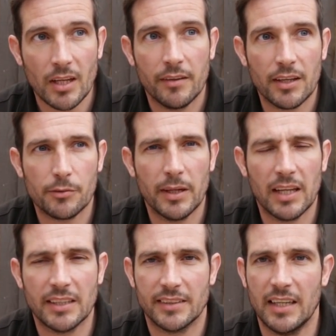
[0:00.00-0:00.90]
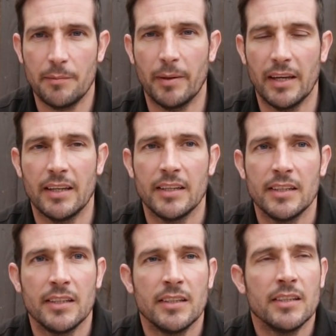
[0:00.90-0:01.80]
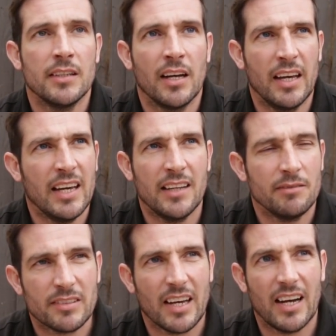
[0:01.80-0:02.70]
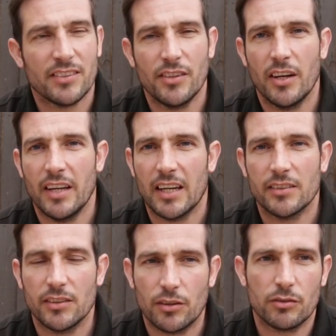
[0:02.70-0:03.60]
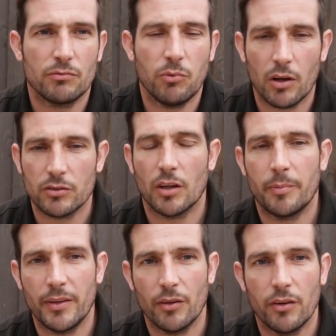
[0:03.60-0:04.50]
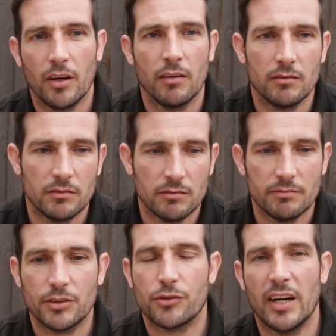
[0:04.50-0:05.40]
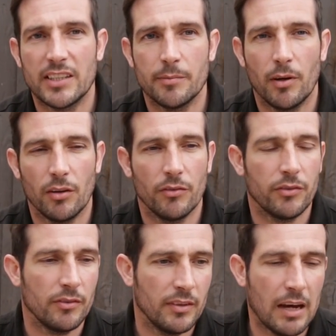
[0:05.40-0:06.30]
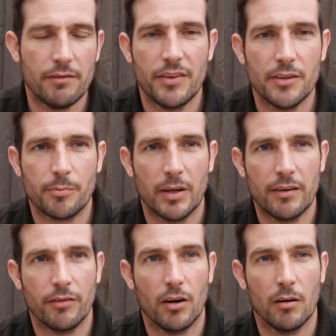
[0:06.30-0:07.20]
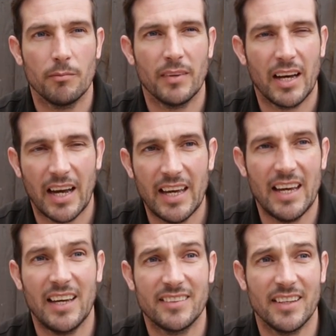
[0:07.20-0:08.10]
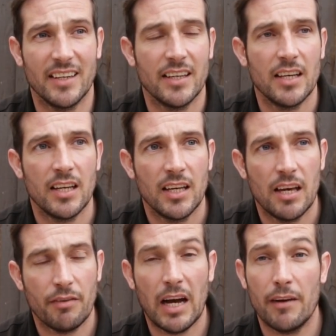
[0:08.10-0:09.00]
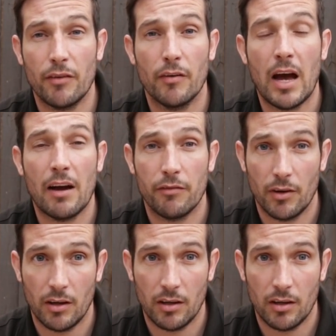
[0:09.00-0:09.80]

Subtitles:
and that's where I like to keep it. I hate sites nowadays because it's just one on top of the other, stretcher bond, everything's preformed. I hate it. If I ever have